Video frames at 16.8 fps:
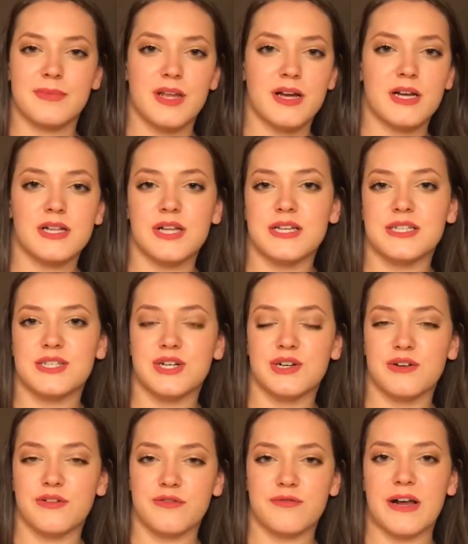a
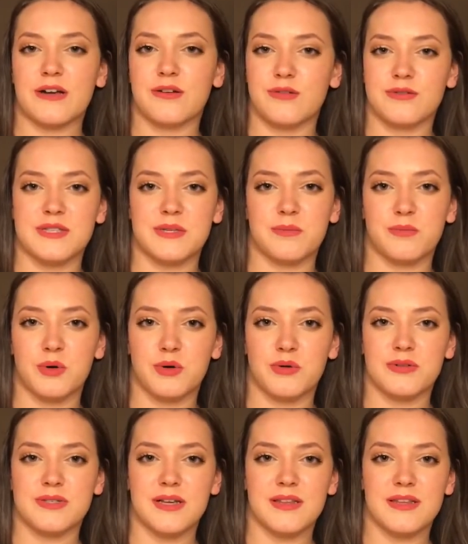cluster of freckles and
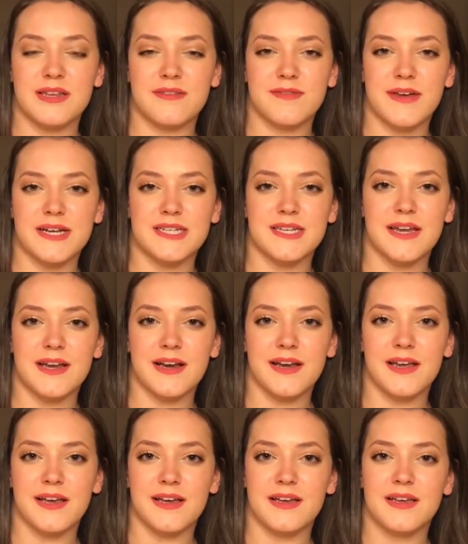moles on the affected
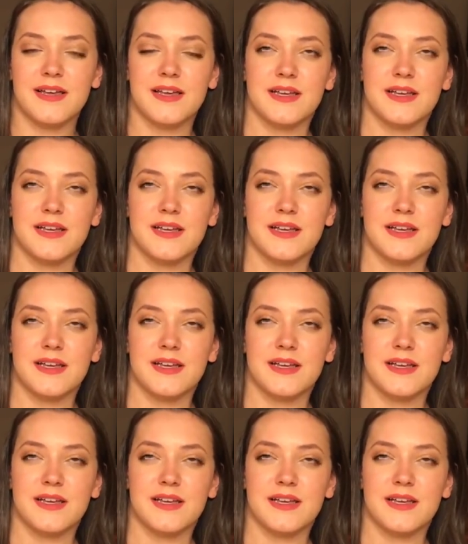area.